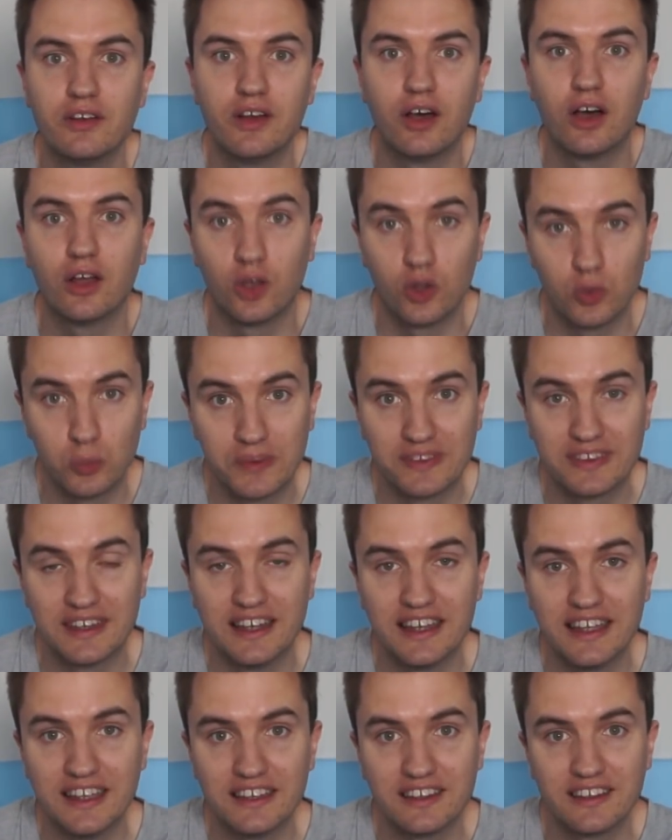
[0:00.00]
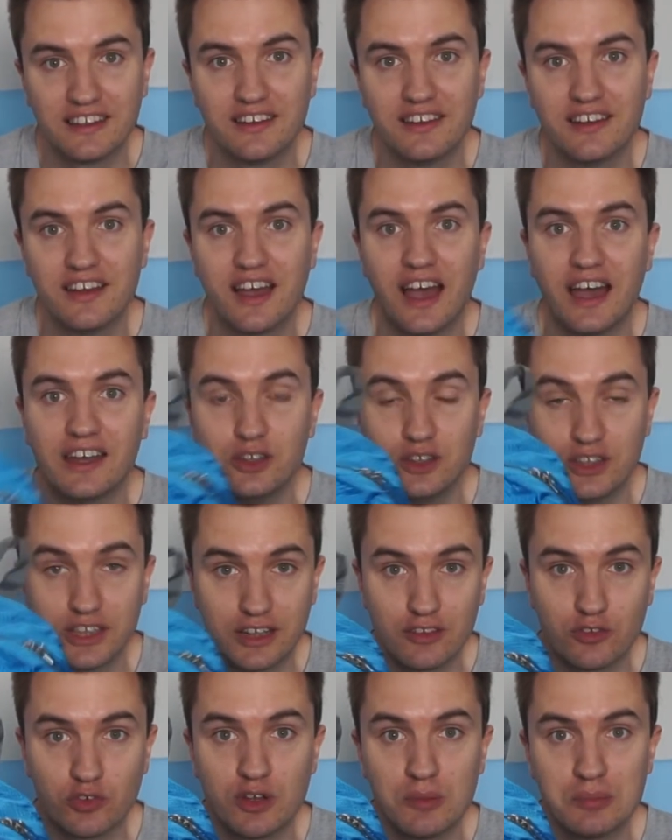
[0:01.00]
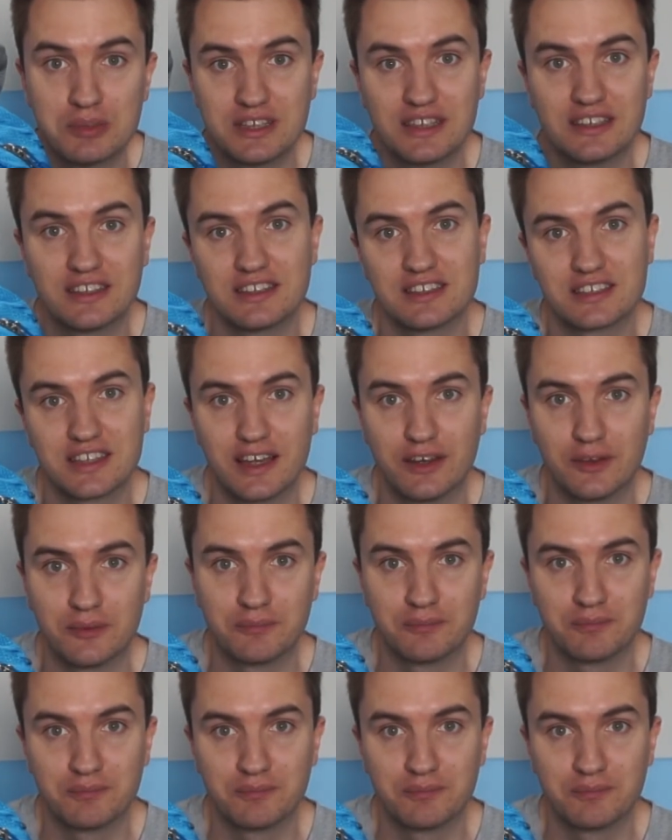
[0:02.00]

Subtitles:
along with the link, and you can get 20% discount.